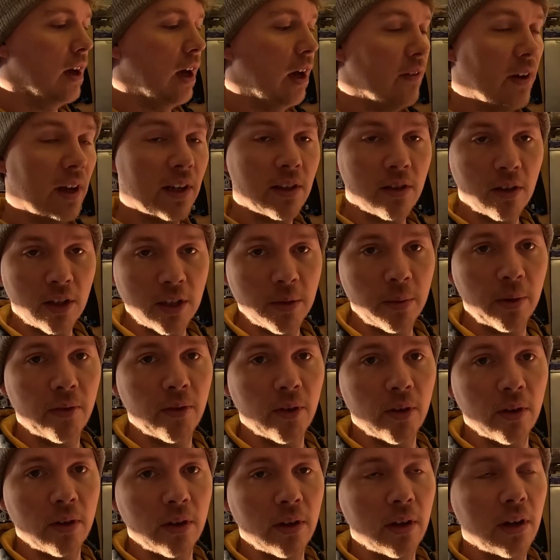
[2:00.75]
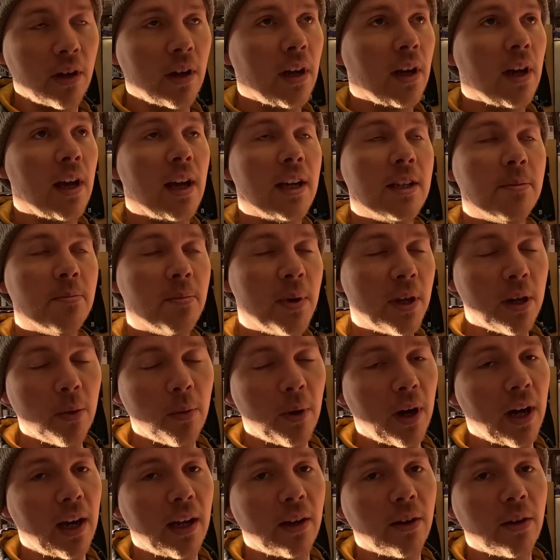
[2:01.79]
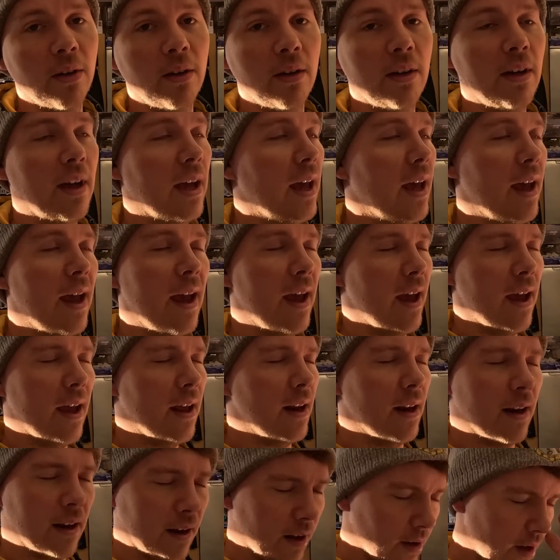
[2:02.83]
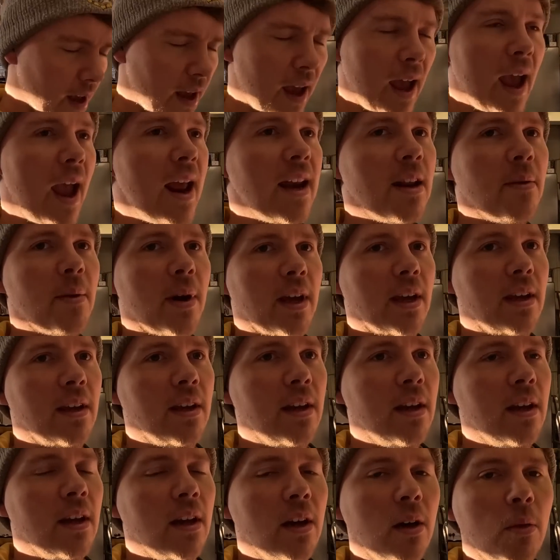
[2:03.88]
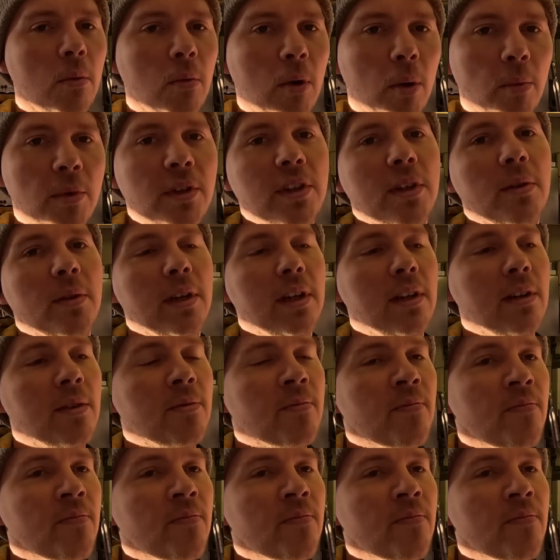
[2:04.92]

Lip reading: I've had dogs before. It's been a while. Anyway, what we're doing